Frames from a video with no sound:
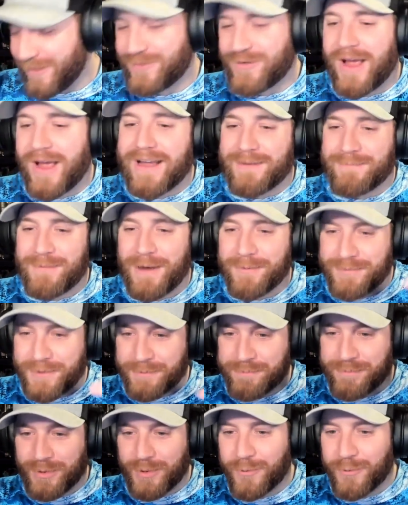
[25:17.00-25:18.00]
were talking about
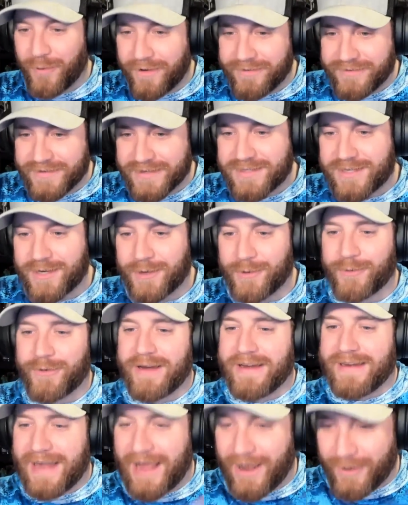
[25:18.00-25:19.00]
the Blue Run
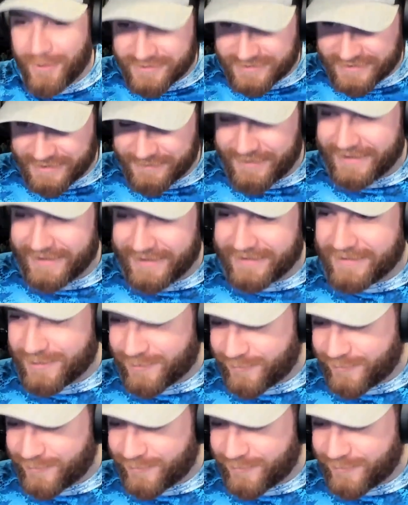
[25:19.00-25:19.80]
Distillery and how it's gonna be like this